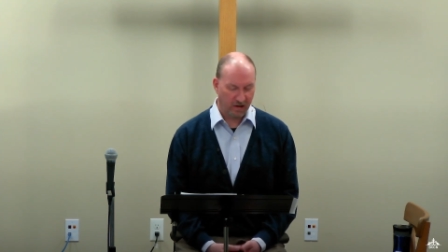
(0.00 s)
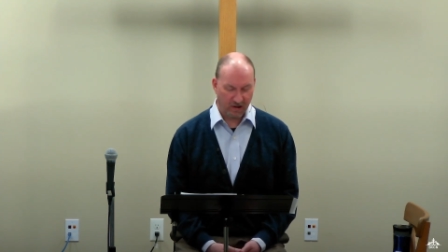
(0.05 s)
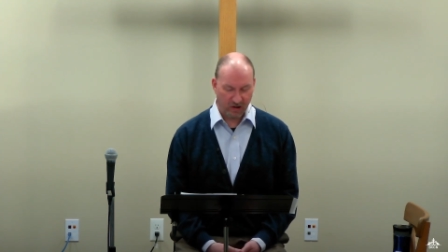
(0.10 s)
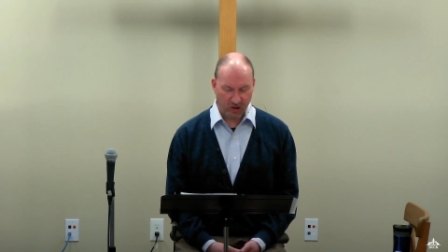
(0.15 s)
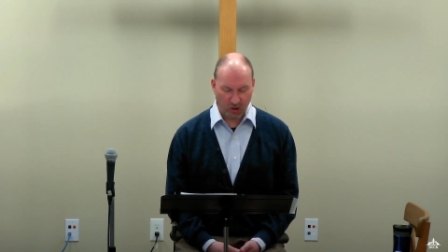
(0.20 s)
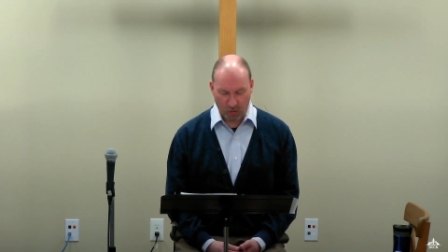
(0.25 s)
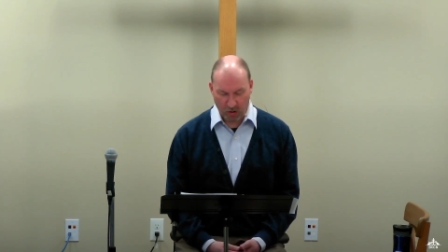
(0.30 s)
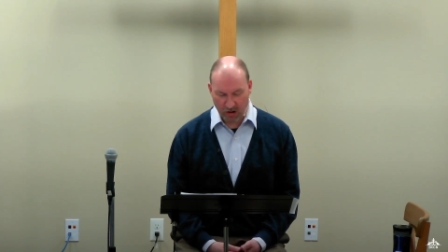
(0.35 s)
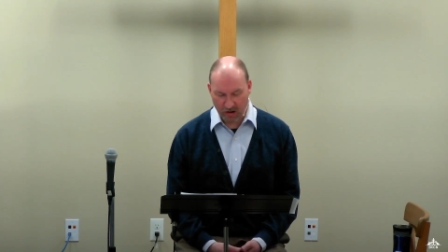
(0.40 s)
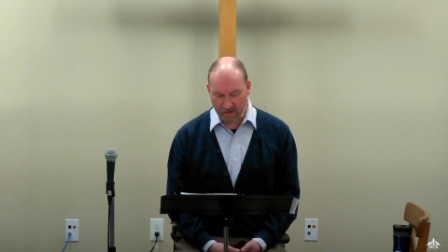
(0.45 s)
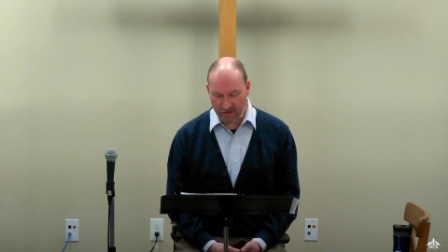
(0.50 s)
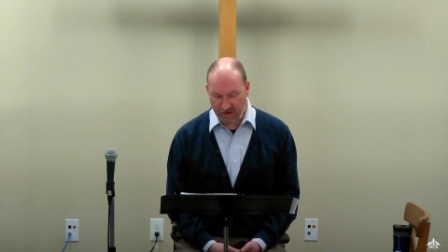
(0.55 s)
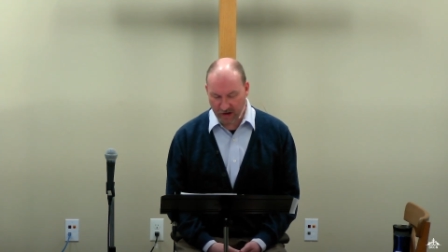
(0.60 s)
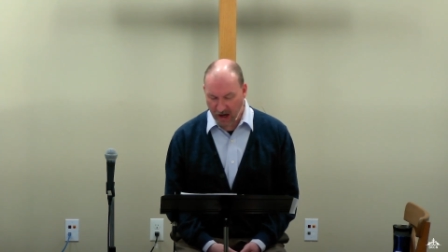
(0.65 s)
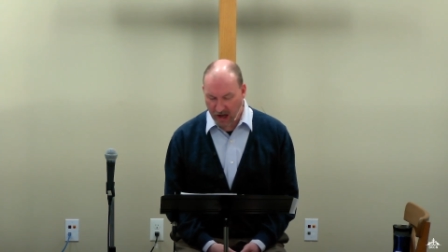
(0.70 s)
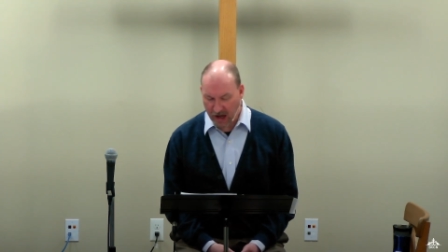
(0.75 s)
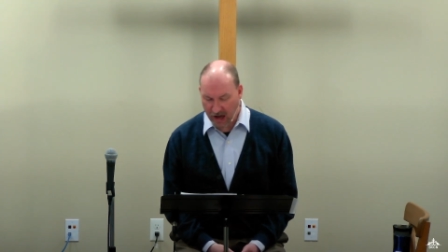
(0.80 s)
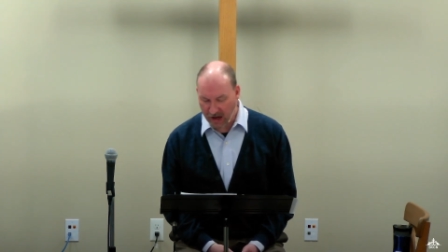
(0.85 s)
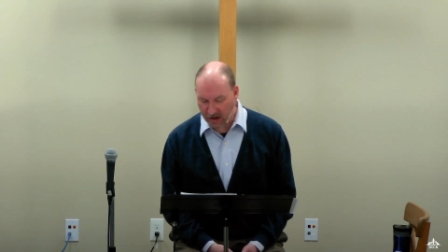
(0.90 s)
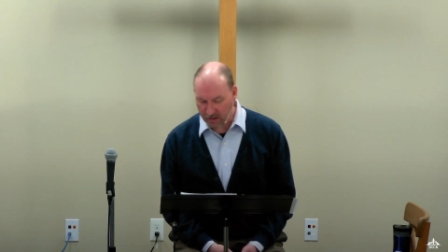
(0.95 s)
the Word of
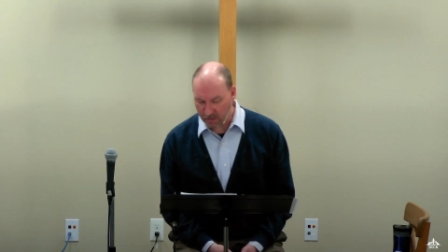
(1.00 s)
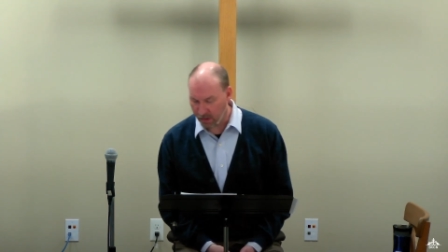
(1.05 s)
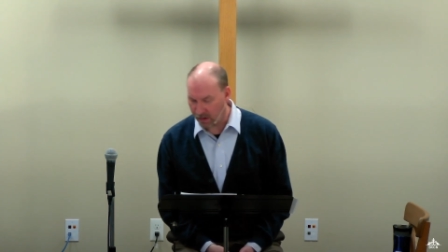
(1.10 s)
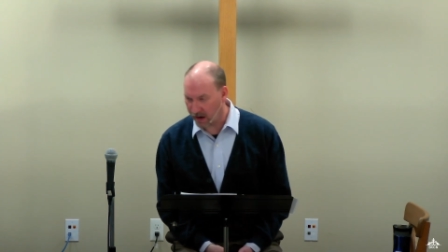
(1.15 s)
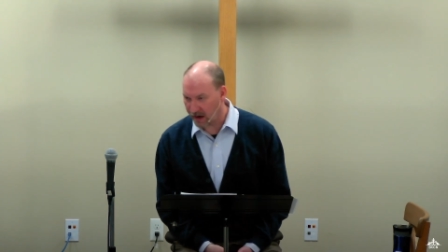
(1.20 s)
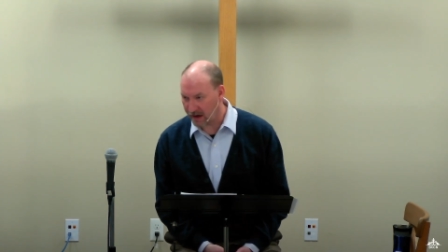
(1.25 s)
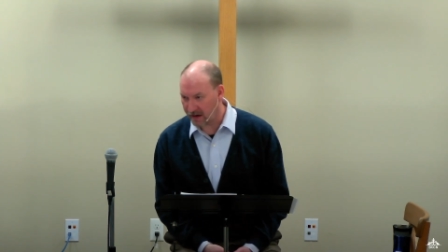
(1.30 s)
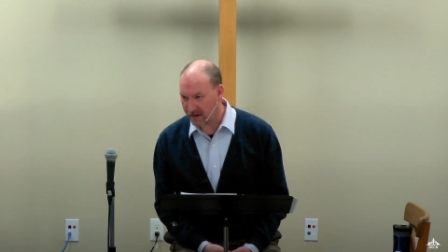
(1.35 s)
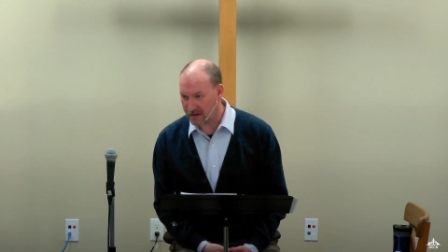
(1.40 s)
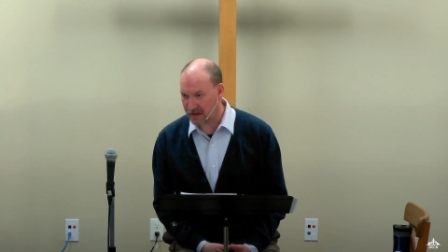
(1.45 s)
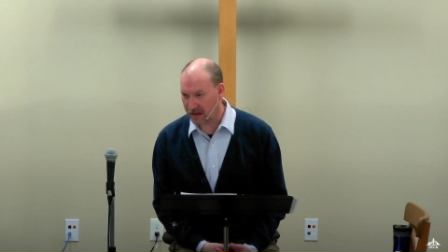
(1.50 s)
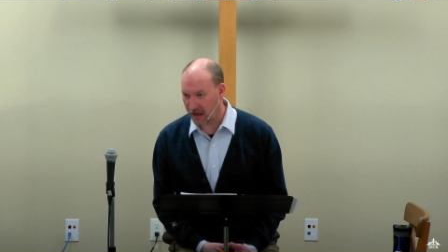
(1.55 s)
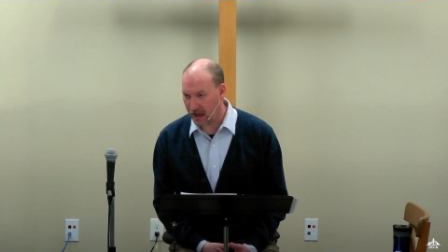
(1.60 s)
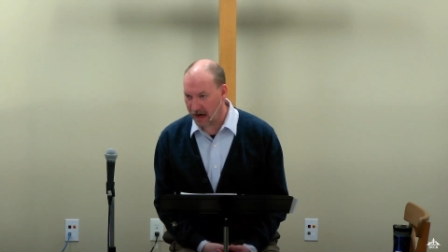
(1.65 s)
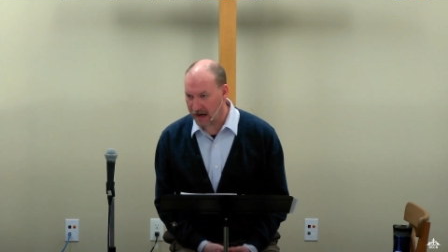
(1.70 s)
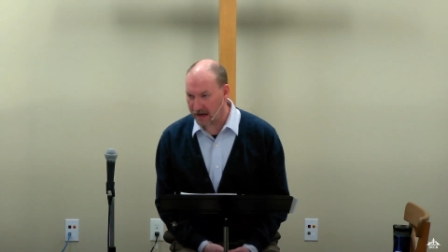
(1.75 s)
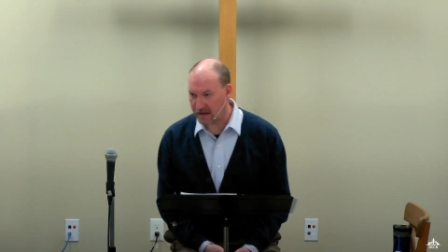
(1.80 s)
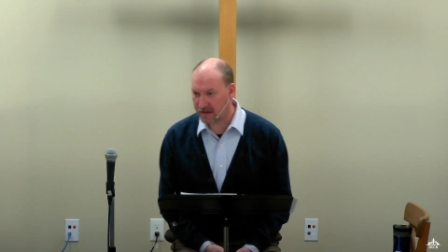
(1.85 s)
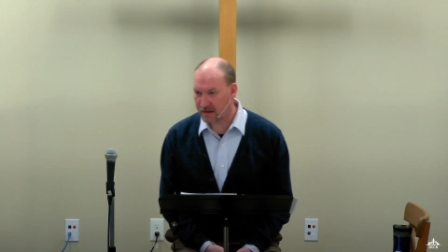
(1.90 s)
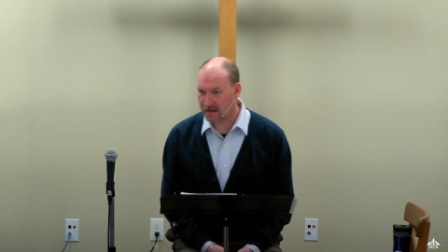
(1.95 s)
God brings
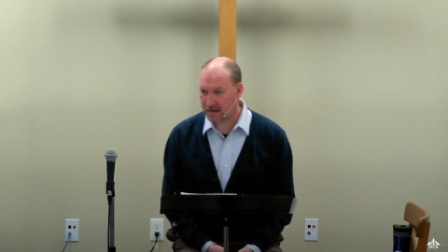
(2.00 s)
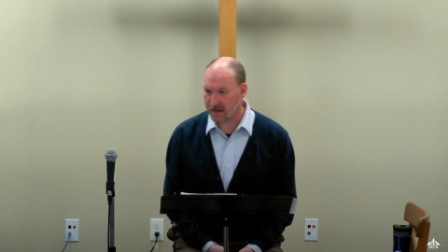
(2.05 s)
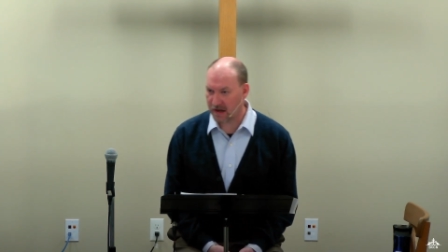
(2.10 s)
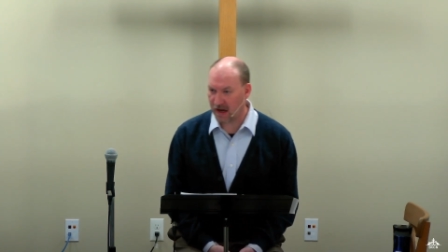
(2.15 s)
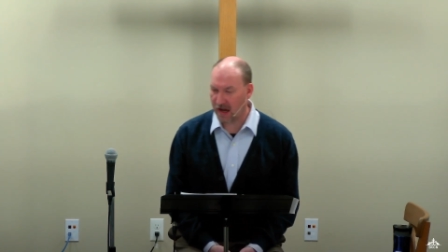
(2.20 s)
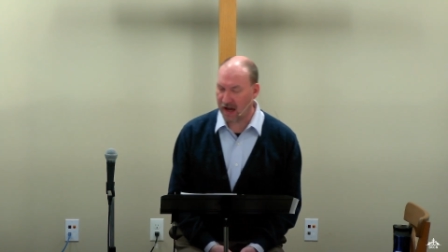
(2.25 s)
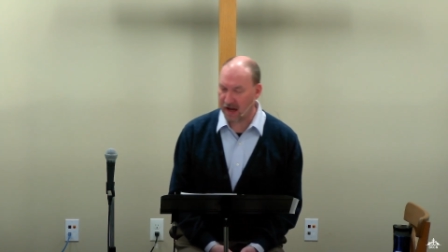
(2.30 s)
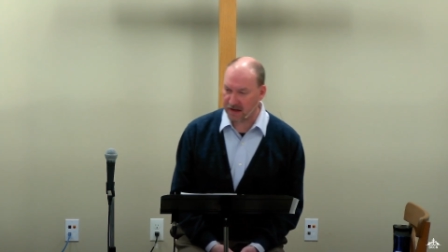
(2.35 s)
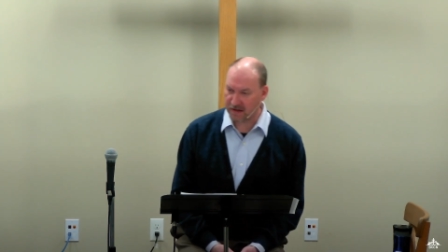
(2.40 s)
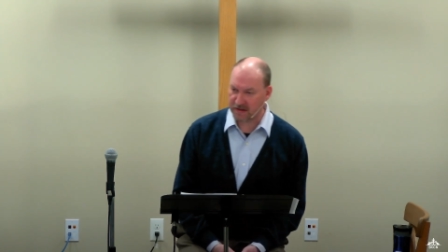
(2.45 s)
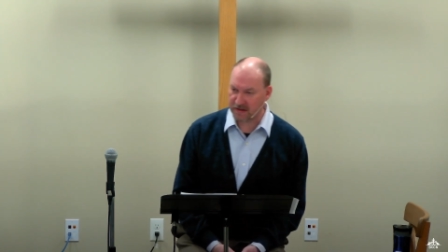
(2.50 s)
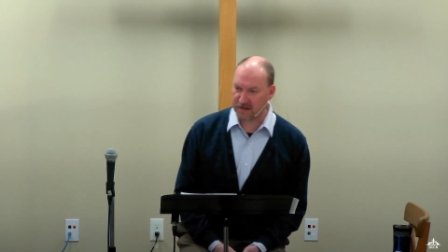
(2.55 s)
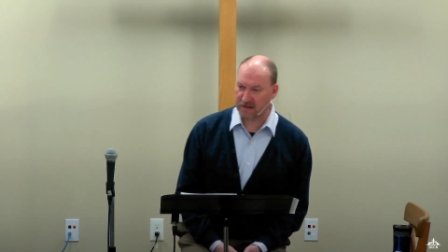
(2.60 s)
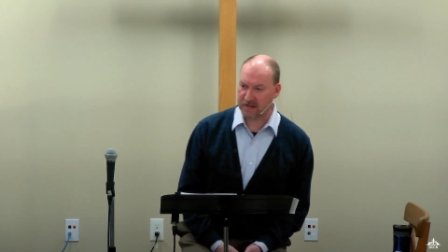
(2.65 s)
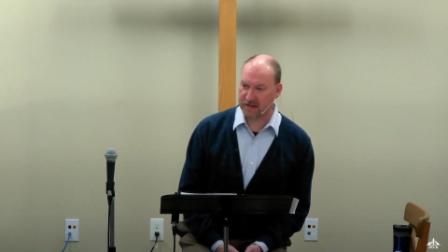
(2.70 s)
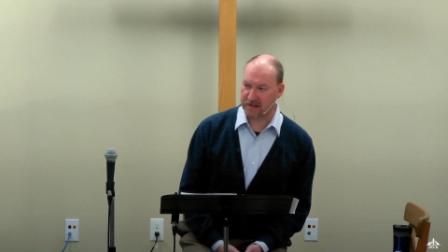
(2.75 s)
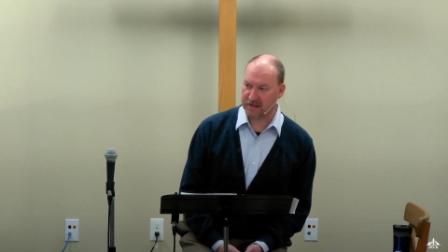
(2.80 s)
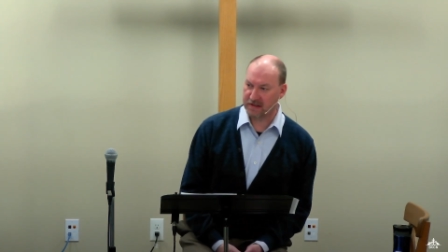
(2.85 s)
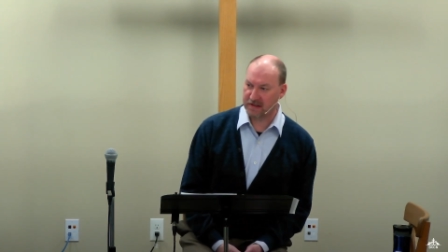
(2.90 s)
light to us.